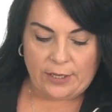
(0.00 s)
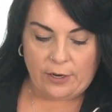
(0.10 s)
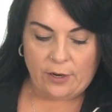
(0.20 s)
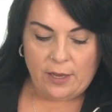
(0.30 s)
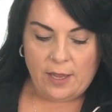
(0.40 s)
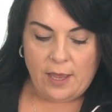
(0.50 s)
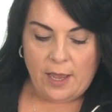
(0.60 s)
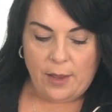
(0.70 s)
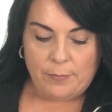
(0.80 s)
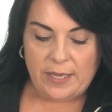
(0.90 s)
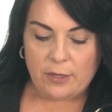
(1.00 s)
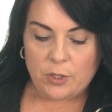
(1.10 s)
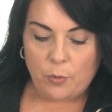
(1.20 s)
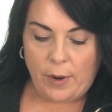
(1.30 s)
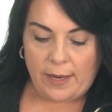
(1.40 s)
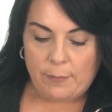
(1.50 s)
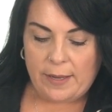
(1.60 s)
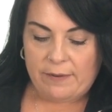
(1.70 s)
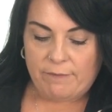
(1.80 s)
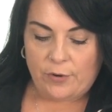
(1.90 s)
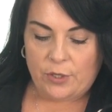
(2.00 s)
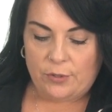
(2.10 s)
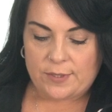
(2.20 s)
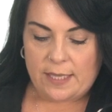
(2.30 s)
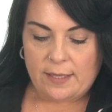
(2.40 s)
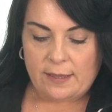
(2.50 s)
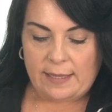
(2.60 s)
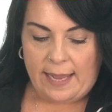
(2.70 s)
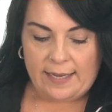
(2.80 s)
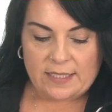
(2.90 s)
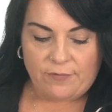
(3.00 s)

there a peel you recommend for use on the legs